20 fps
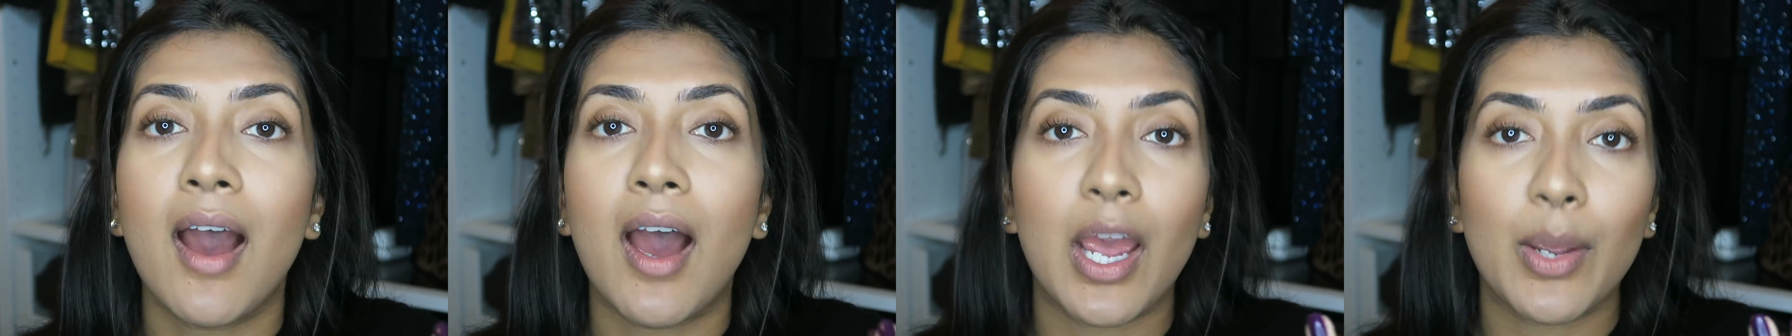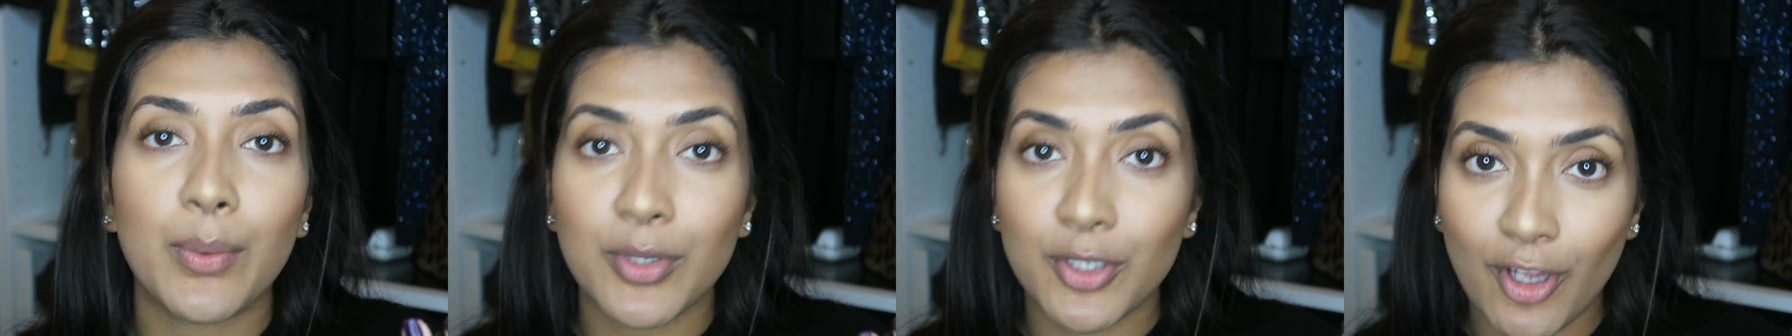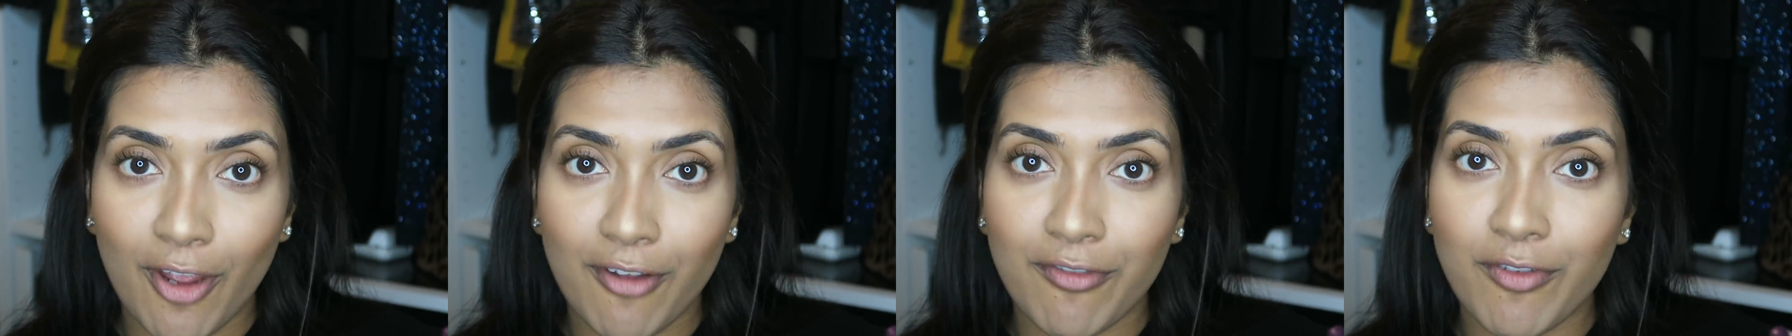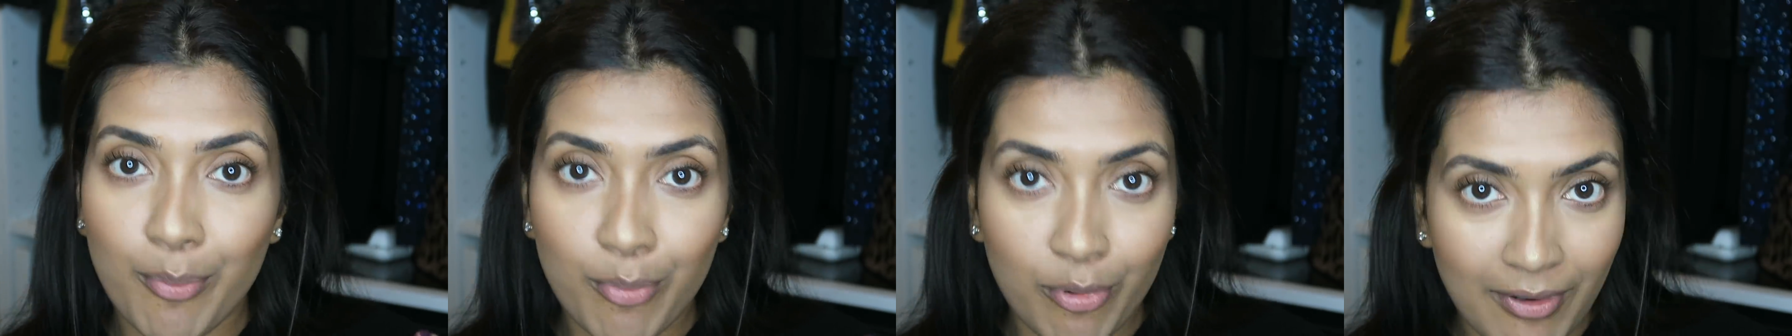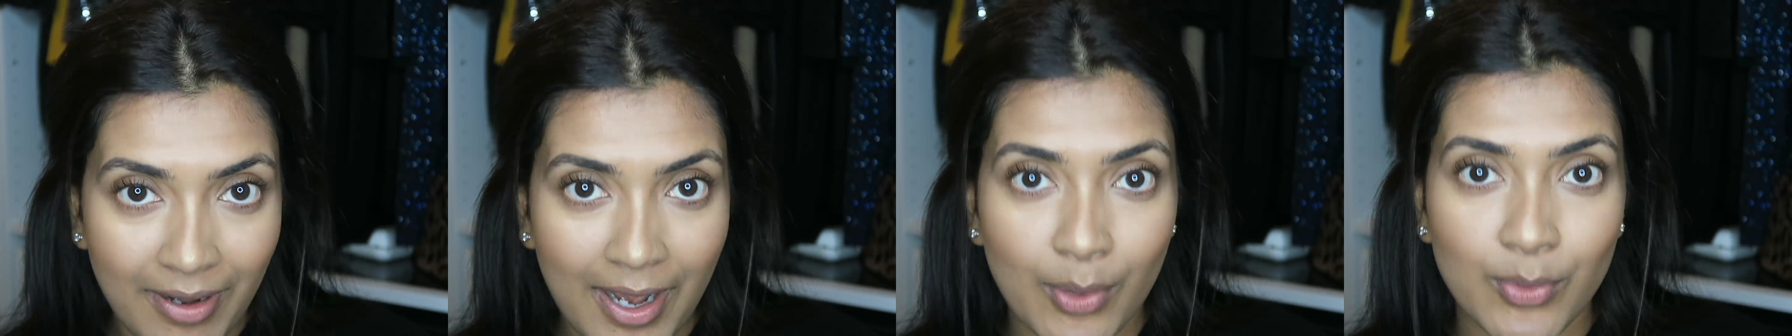I would go for
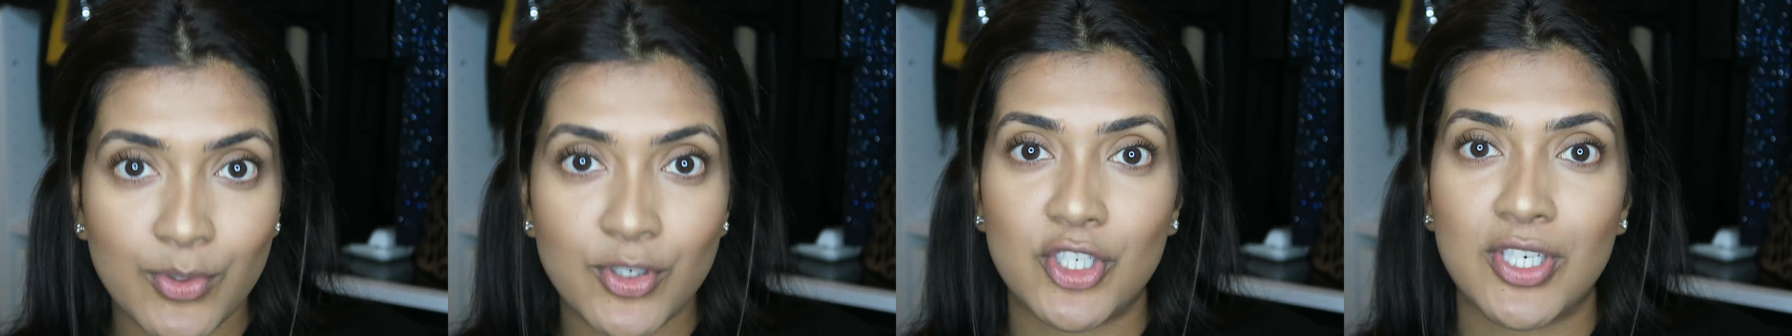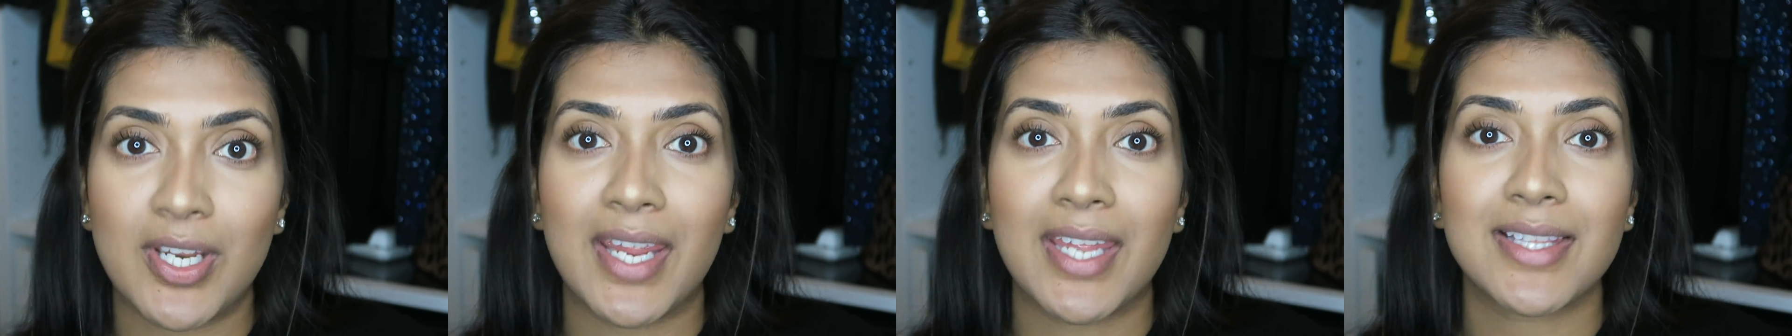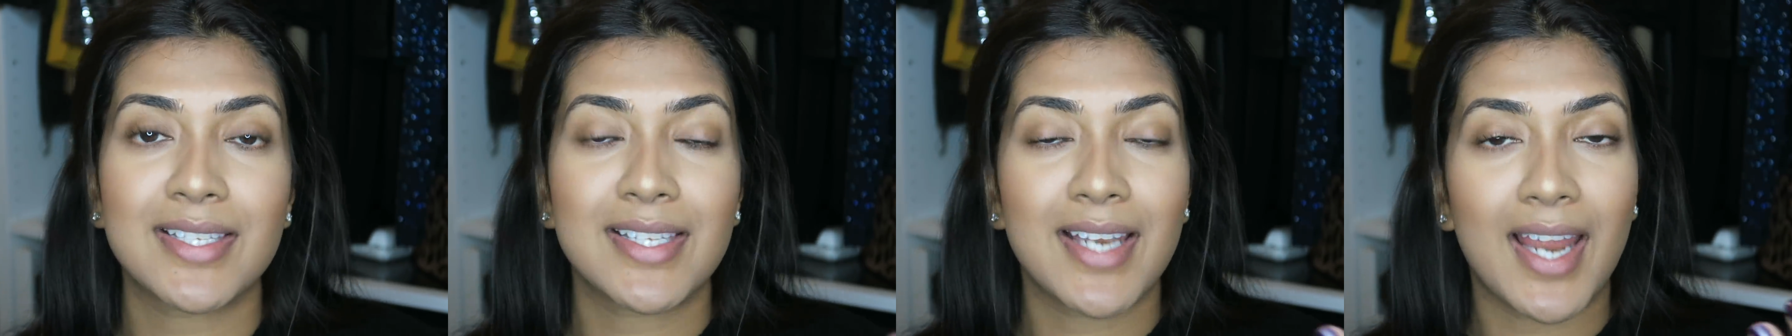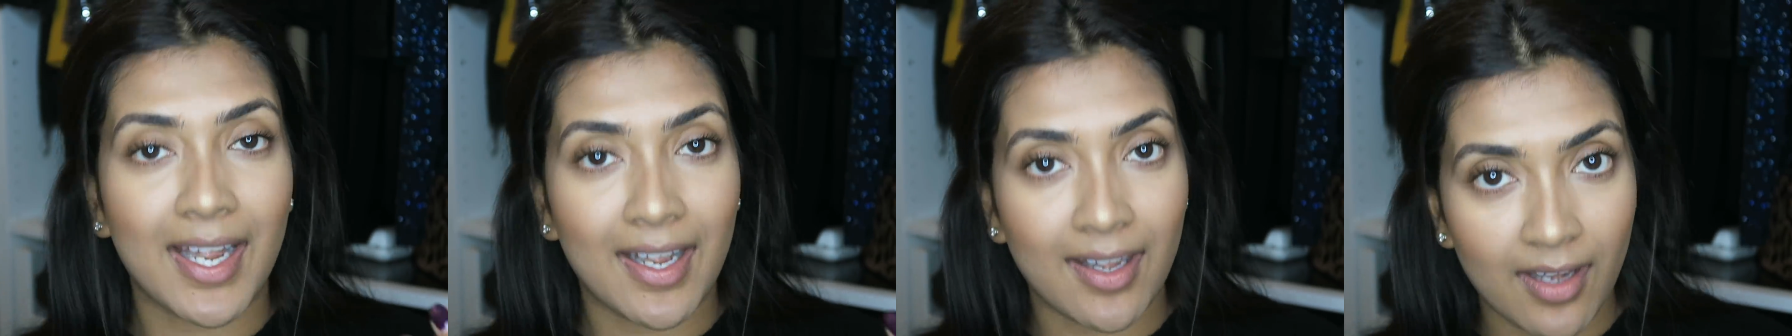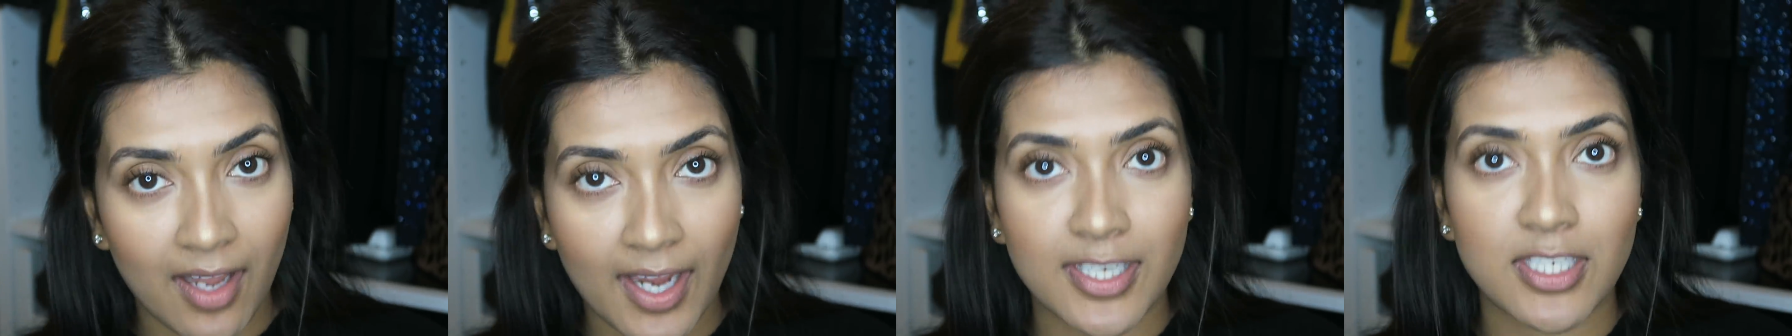brown shades,
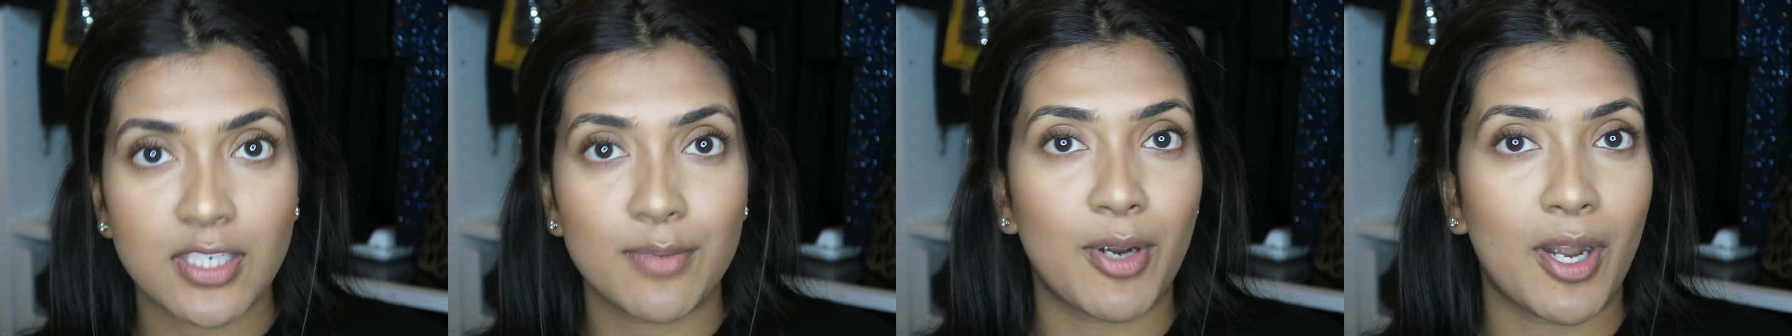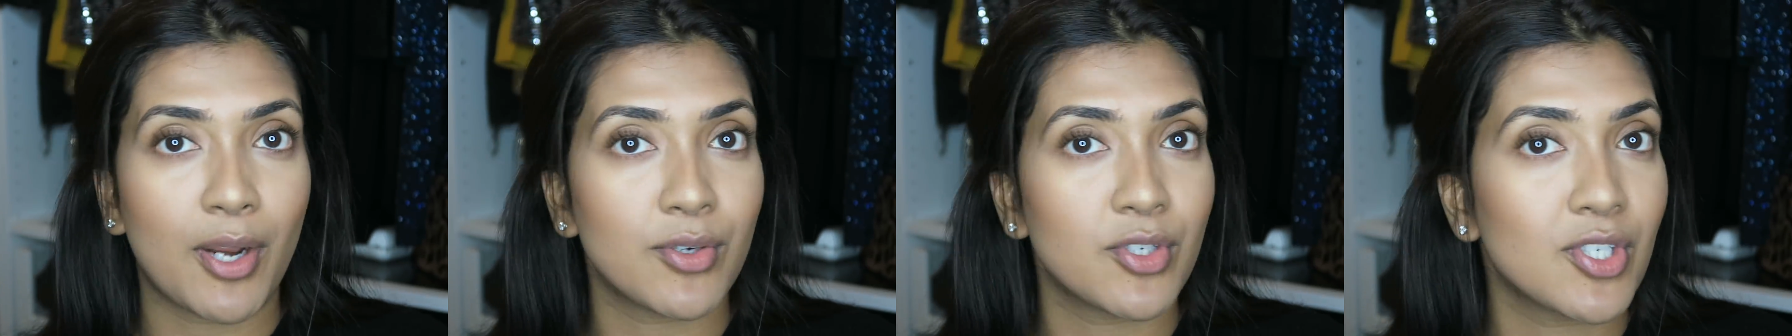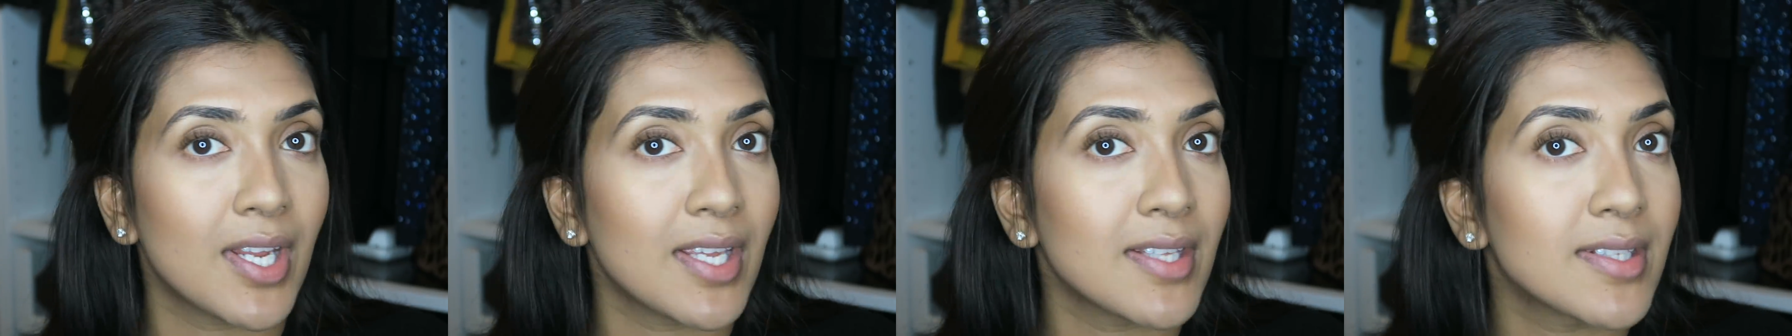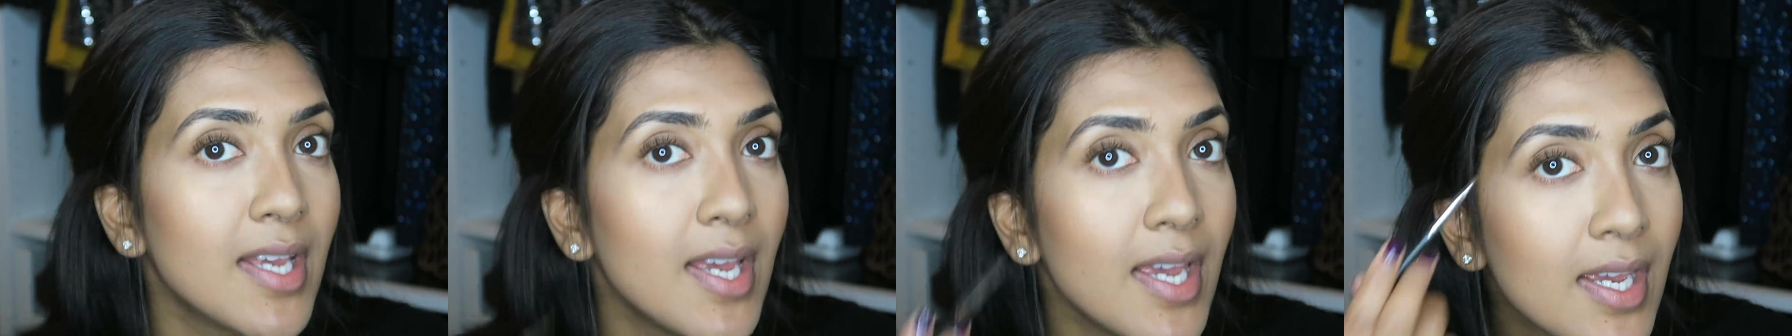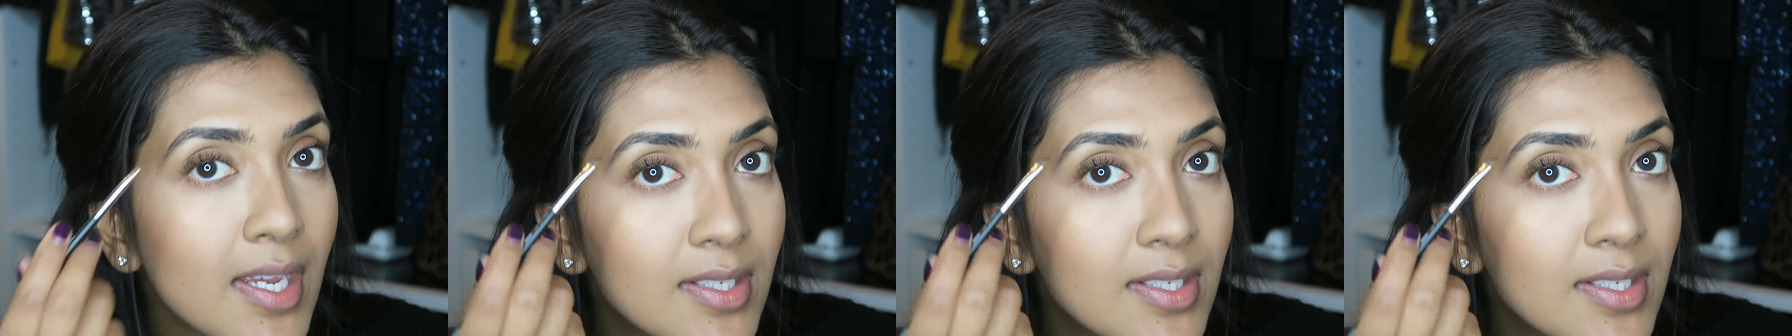like lighter brown shades.